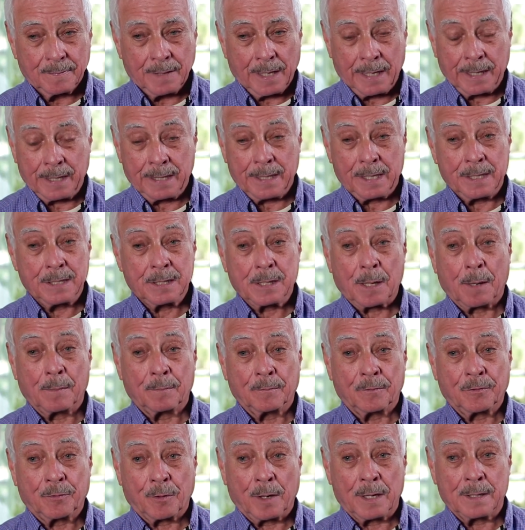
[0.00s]
80
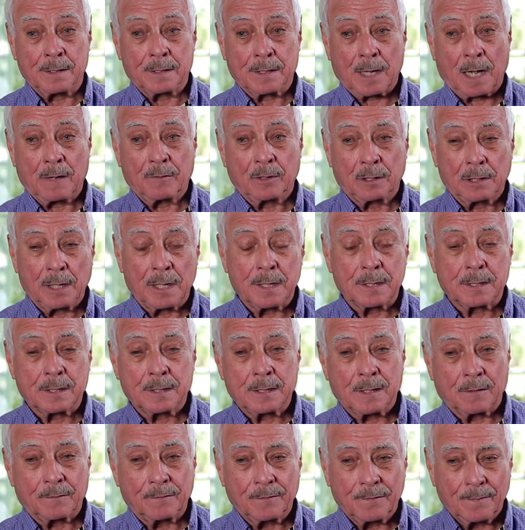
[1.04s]
some friends. I have a
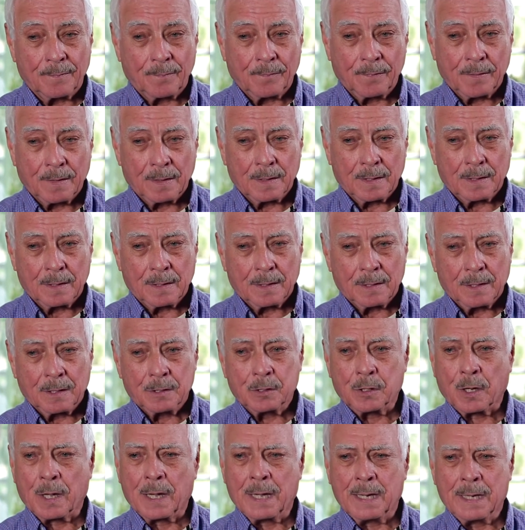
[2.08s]
list of
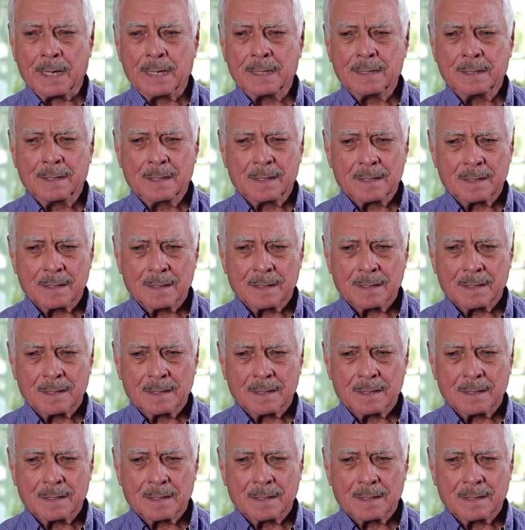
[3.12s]
to AIDS.